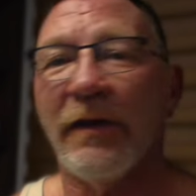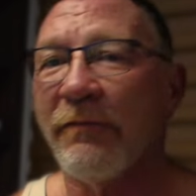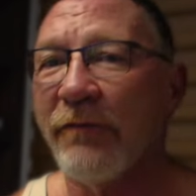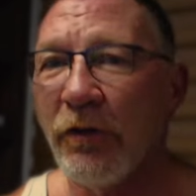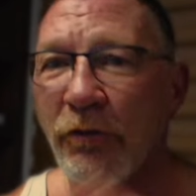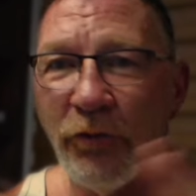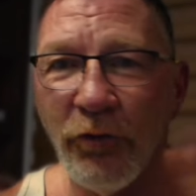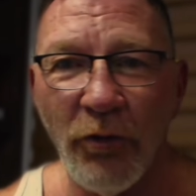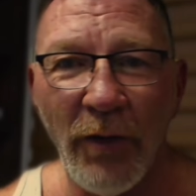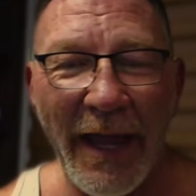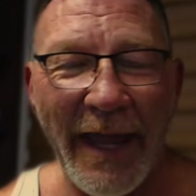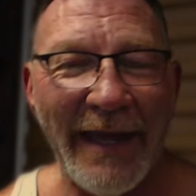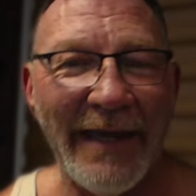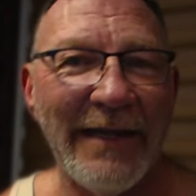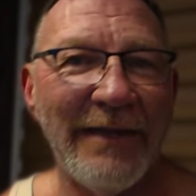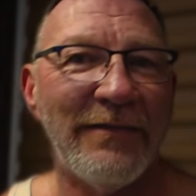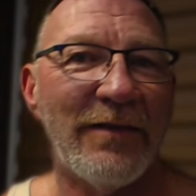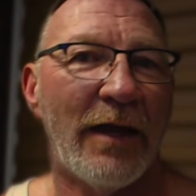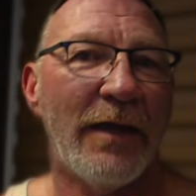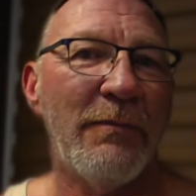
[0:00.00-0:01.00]
If you do
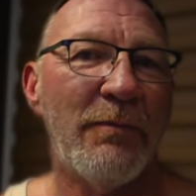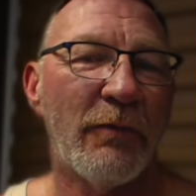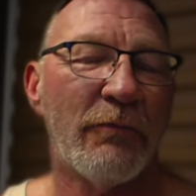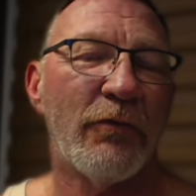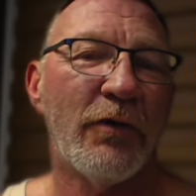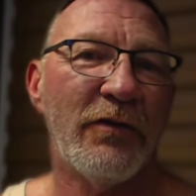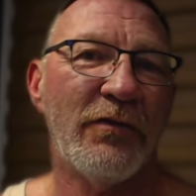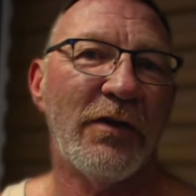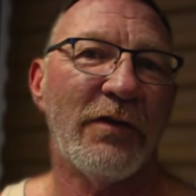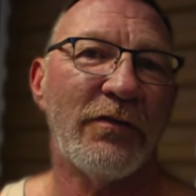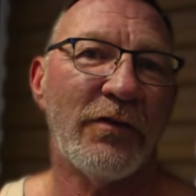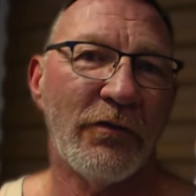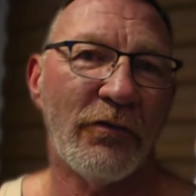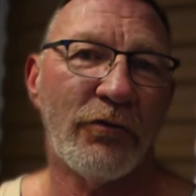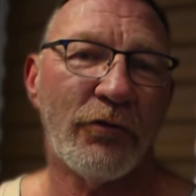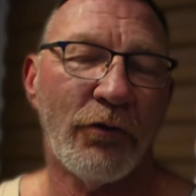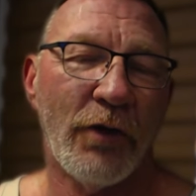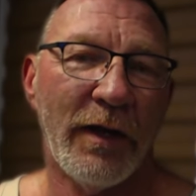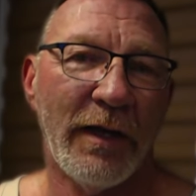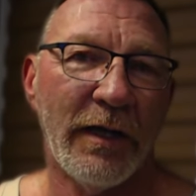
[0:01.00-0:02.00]
any type of resistance
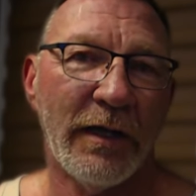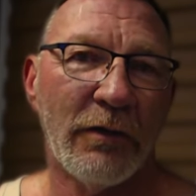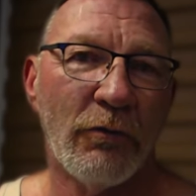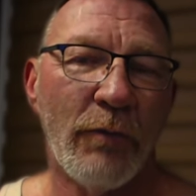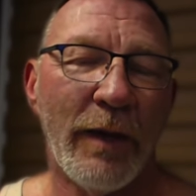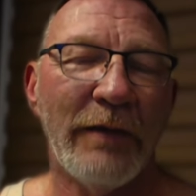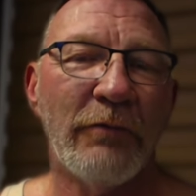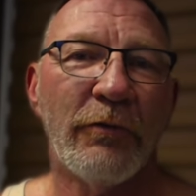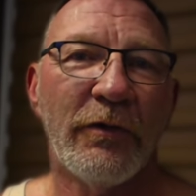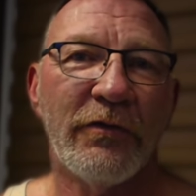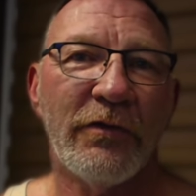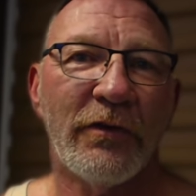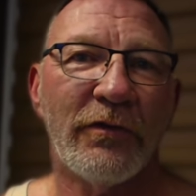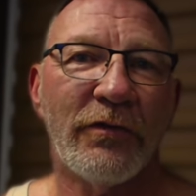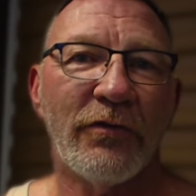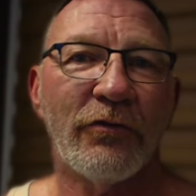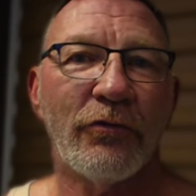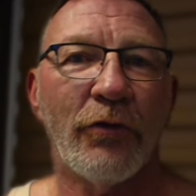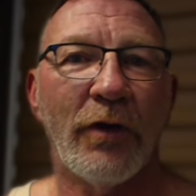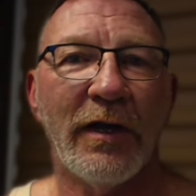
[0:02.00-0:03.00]
training, weight
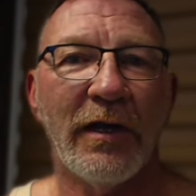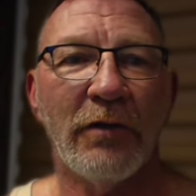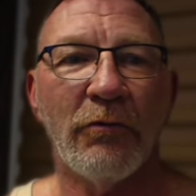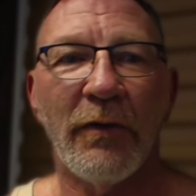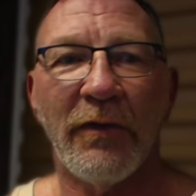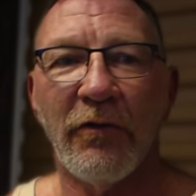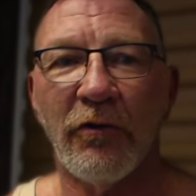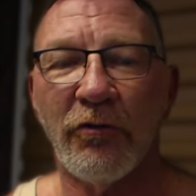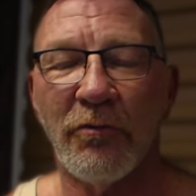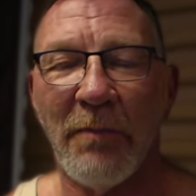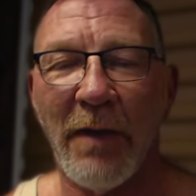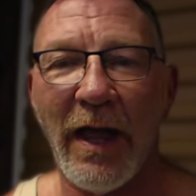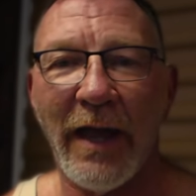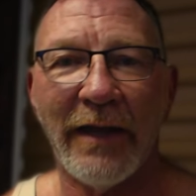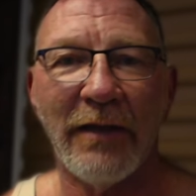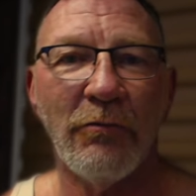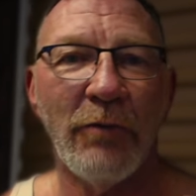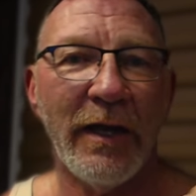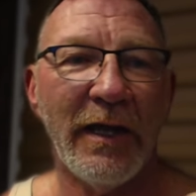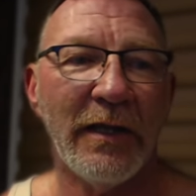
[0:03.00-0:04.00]
resistance training, whether it's
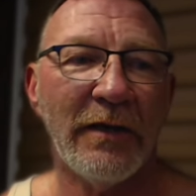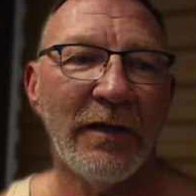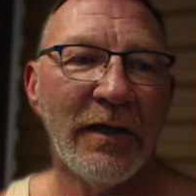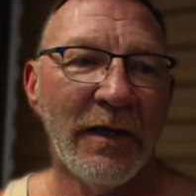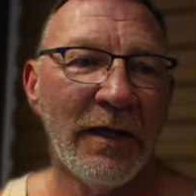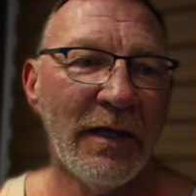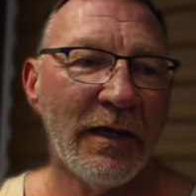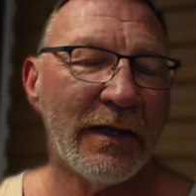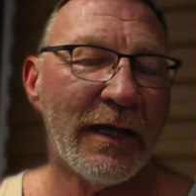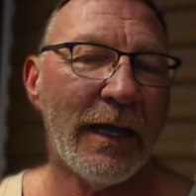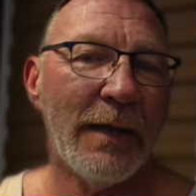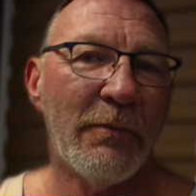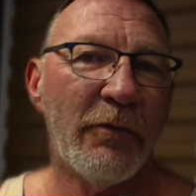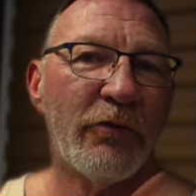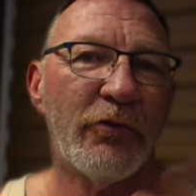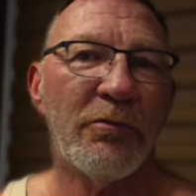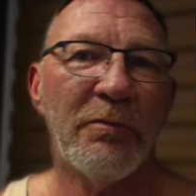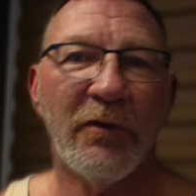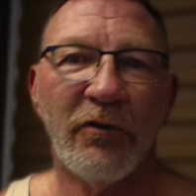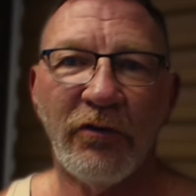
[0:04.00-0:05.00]
body weight,
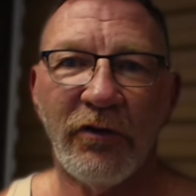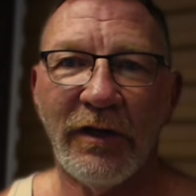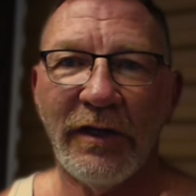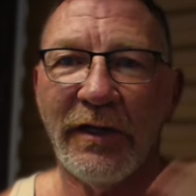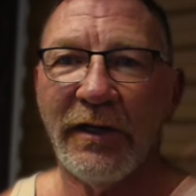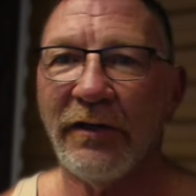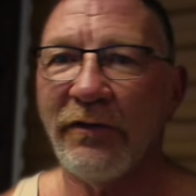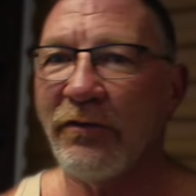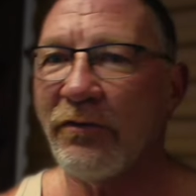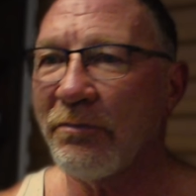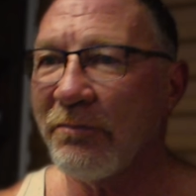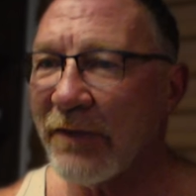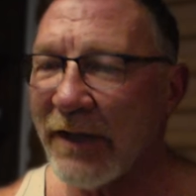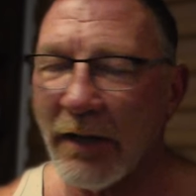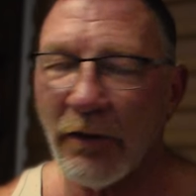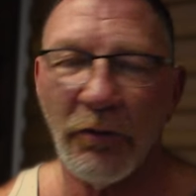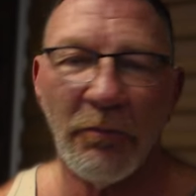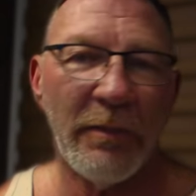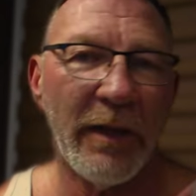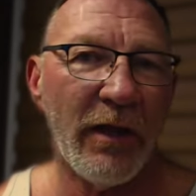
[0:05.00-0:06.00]
cables, machines,
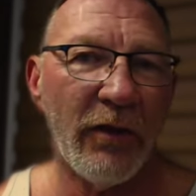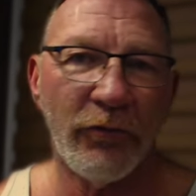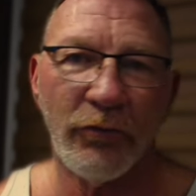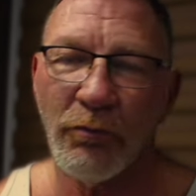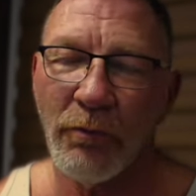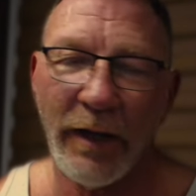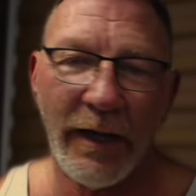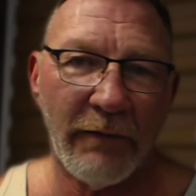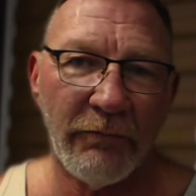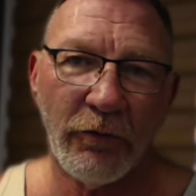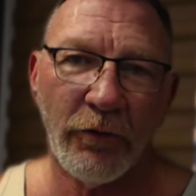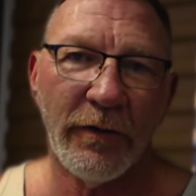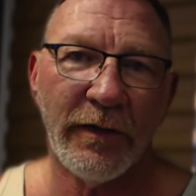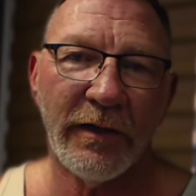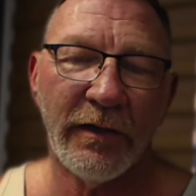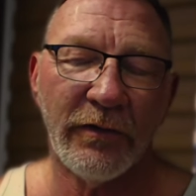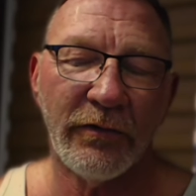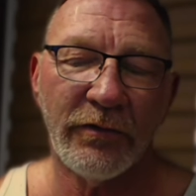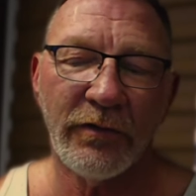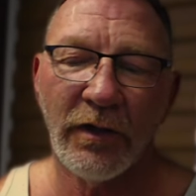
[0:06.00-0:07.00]
kettlebells, whatever it
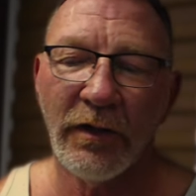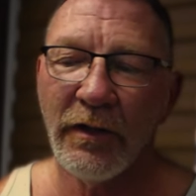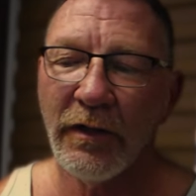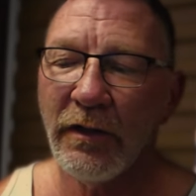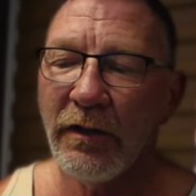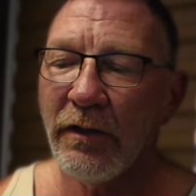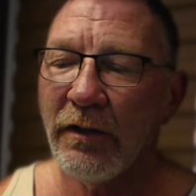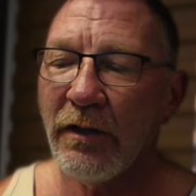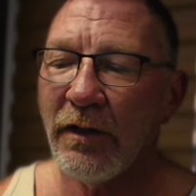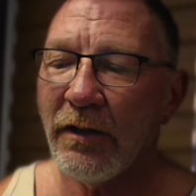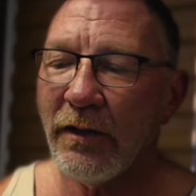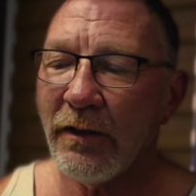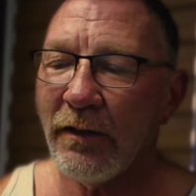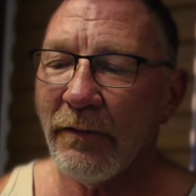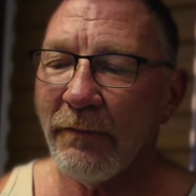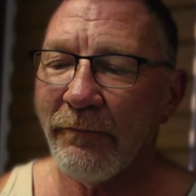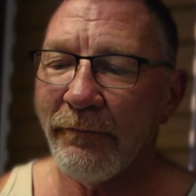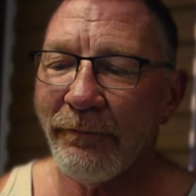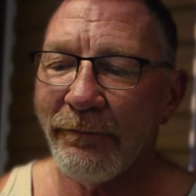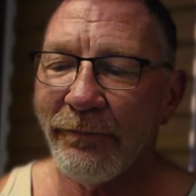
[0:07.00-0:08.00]
is,
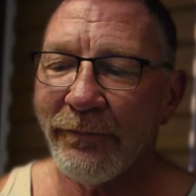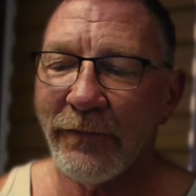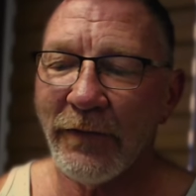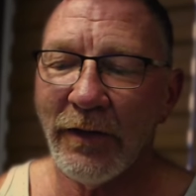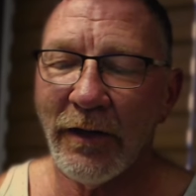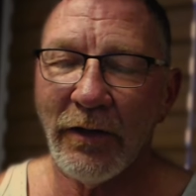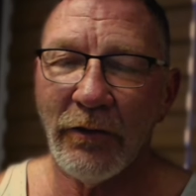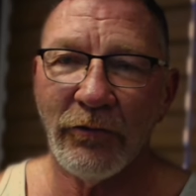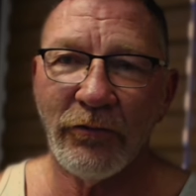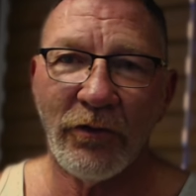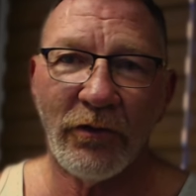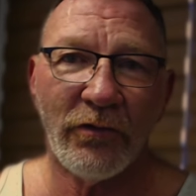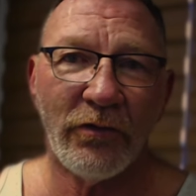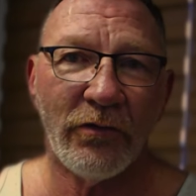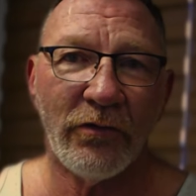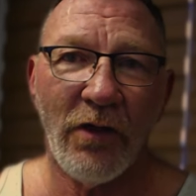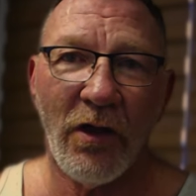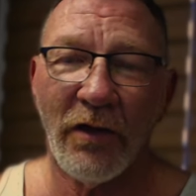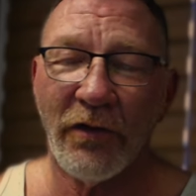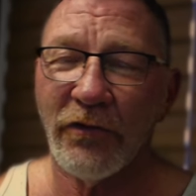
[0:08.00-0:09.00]
you know, just
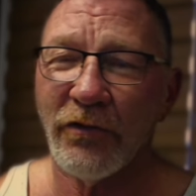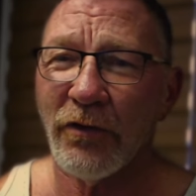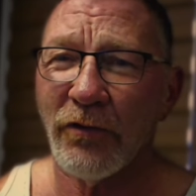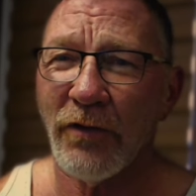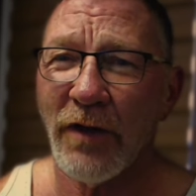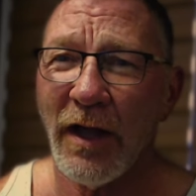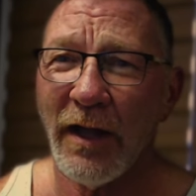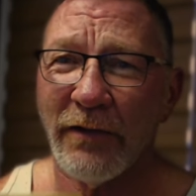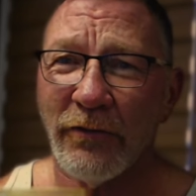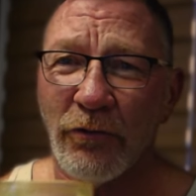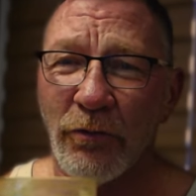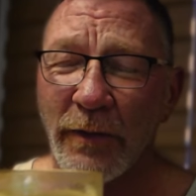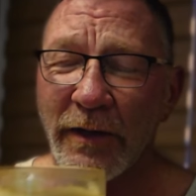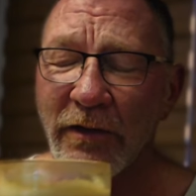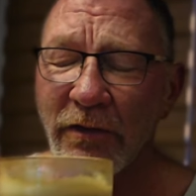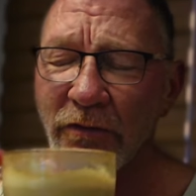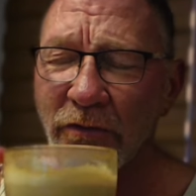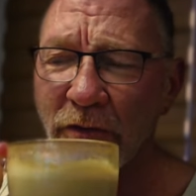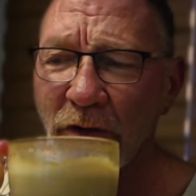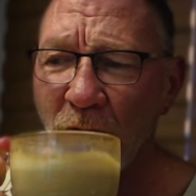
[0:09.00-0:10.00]
as long as they're not
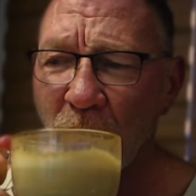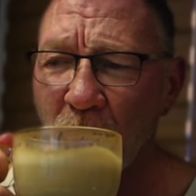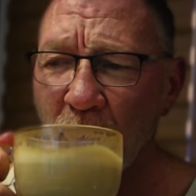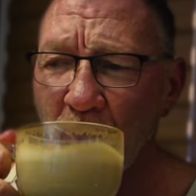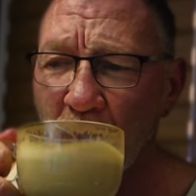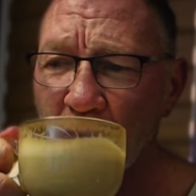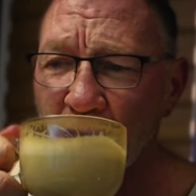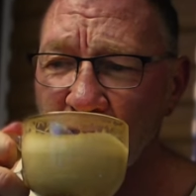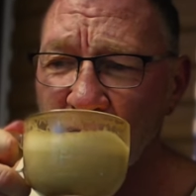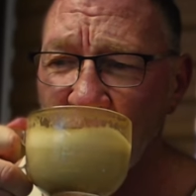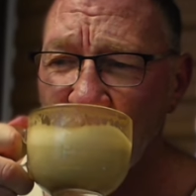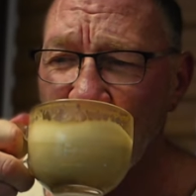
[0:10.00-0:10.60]
Twinkies and Ho-Hos,